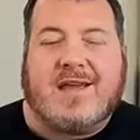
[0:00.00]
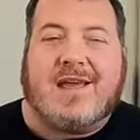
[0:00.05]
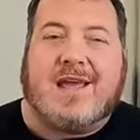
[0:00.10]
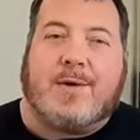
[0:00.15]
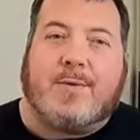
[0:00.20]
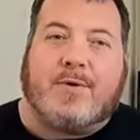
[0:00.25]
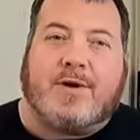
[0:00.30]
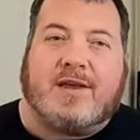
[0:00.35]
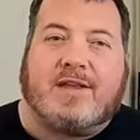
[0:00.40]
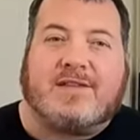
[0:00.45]

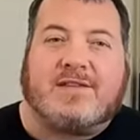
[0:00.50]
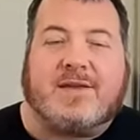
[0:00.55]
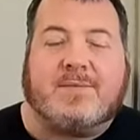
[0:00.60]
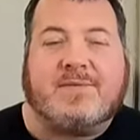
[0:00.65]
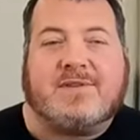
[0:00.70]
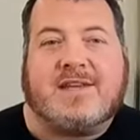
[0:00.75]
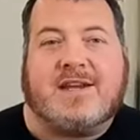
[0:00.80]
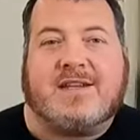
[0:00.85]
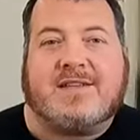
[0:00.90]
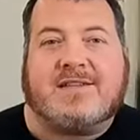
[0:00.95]
and we'll get some
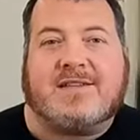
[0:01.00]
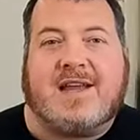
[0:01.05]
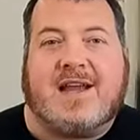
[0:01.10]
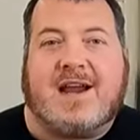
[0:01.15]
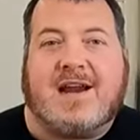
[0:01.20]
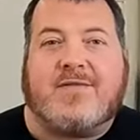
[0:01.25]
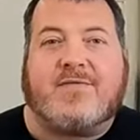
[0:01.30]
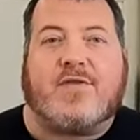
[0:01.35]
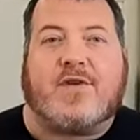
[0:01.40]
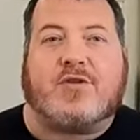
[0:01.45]
set
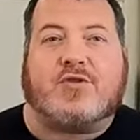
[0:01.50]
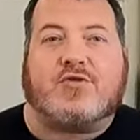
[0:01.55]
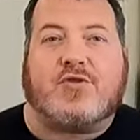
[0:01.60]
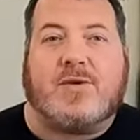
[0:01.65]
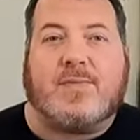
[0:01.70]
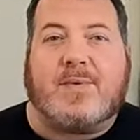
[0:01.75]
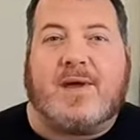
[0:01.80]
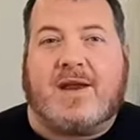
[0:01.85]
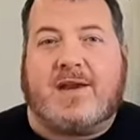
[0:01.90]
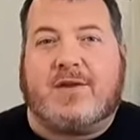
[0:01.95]
aside for a
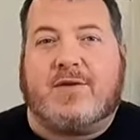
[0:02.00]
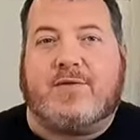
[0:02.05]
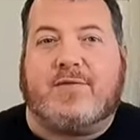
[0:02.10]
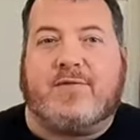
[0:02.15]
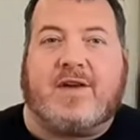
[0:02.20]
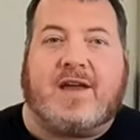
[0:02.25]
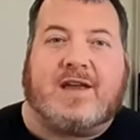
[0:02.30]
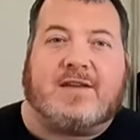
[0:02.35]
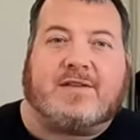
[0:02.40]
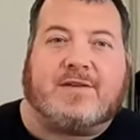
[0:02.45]
shrimp
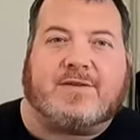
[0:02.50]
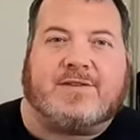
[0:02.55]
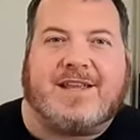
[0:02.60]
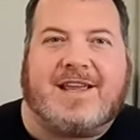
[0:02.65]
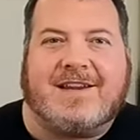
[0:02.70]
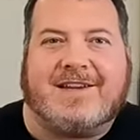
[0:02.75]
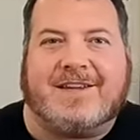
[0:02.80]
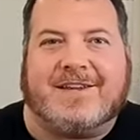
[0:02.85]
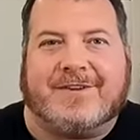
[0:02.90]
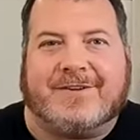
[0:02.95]
étouffée, so stay
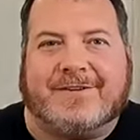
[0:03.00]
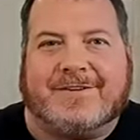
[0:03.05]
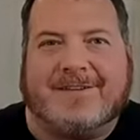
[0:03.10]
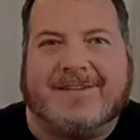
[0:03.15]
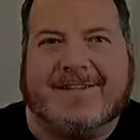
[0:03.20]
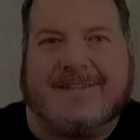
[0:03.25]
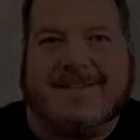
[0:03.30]
tuned.